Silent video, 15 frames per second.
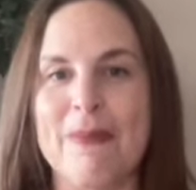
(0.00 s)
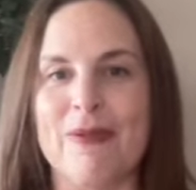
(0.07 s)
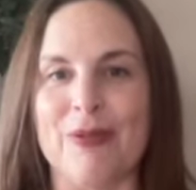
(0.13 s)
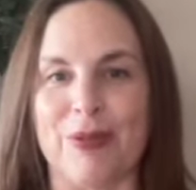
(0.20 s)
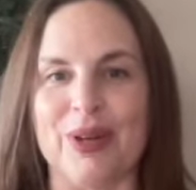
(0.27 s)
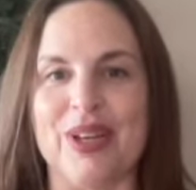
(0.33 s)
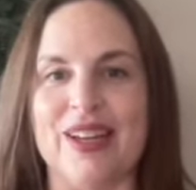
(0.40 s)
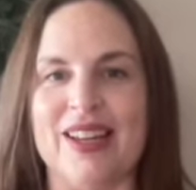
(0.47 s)

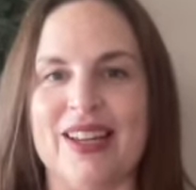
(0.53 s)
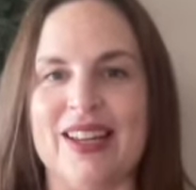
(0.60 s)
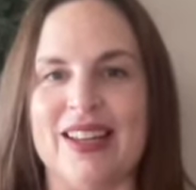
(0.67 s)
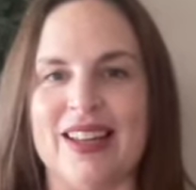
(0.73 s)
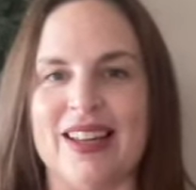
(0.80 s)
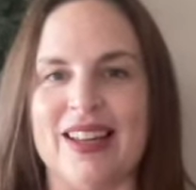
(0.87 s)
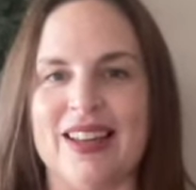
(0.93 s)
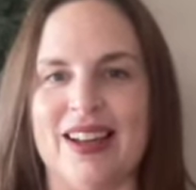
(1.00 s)

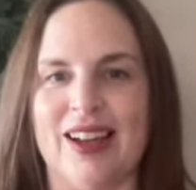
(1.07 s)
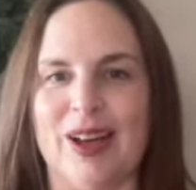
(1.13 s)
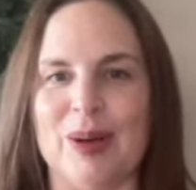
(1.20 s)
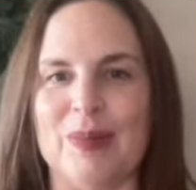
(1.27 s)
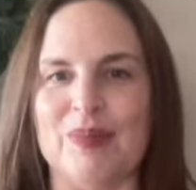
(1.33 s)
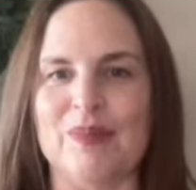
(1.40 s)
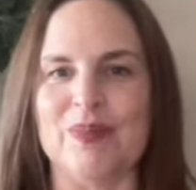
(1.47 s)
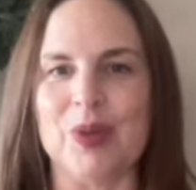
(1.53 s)
free
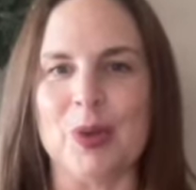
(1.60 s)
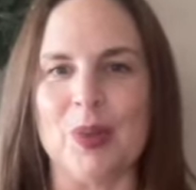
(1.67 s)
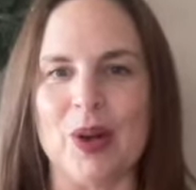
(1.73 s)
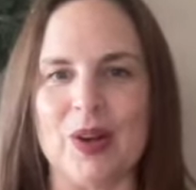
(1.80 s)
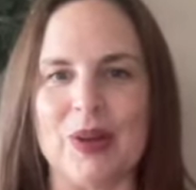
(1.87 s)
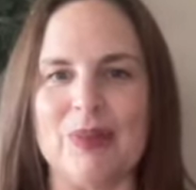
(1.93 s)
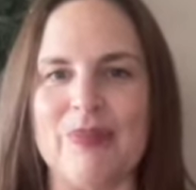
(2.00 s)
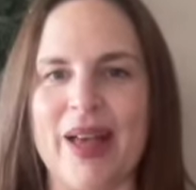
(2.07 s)
um,
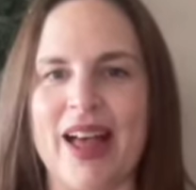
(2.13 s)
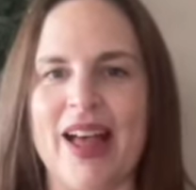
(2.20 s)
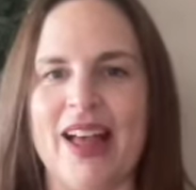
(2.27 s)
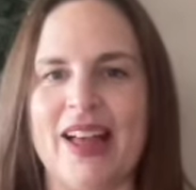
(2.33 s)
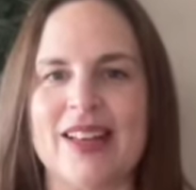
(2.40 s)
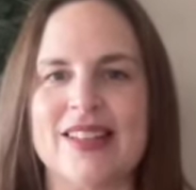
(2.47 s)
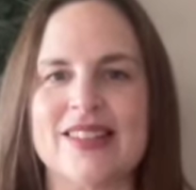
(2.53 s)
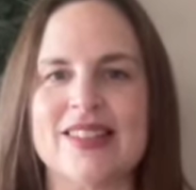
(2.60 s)
welcome
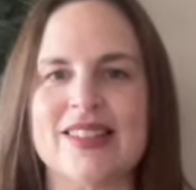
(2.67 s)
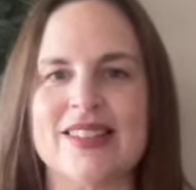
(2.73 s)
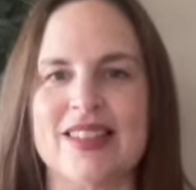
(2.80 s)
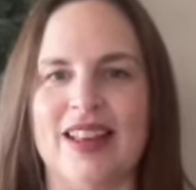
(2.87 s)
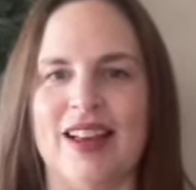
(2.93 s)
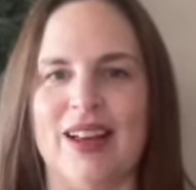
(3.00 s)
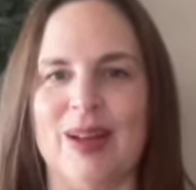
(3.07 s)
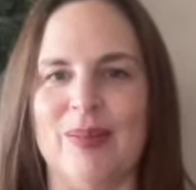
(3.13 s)
bags,
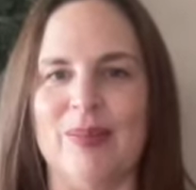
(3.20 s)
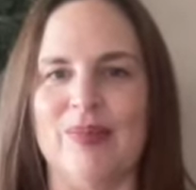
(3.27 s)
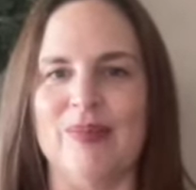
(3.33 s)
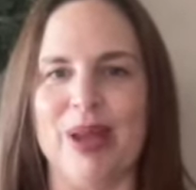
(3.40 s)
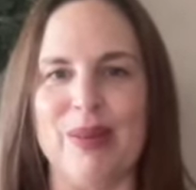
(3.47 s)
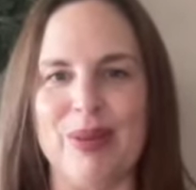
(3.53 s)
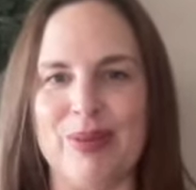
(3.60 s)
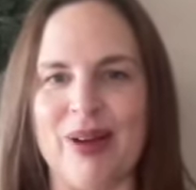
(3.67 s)
um,
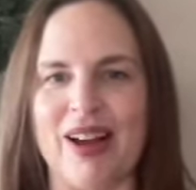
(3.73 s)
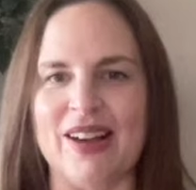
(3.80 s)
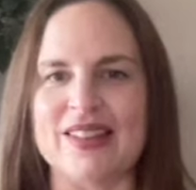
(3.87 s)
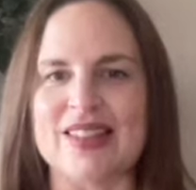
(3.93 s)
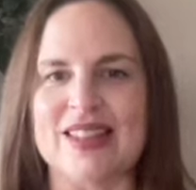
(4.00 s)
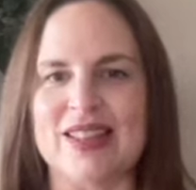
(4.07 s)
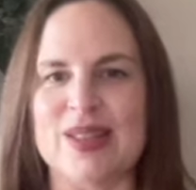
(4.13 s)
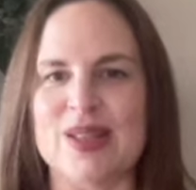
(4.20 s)
baby
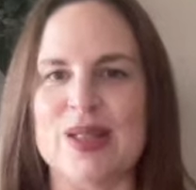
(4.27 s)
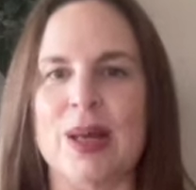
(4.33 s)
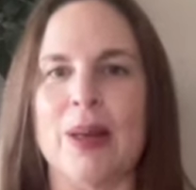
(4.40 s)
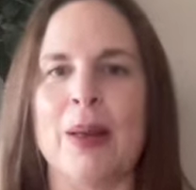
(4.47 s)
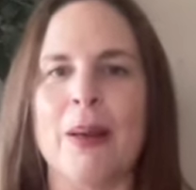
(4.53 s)
boxes,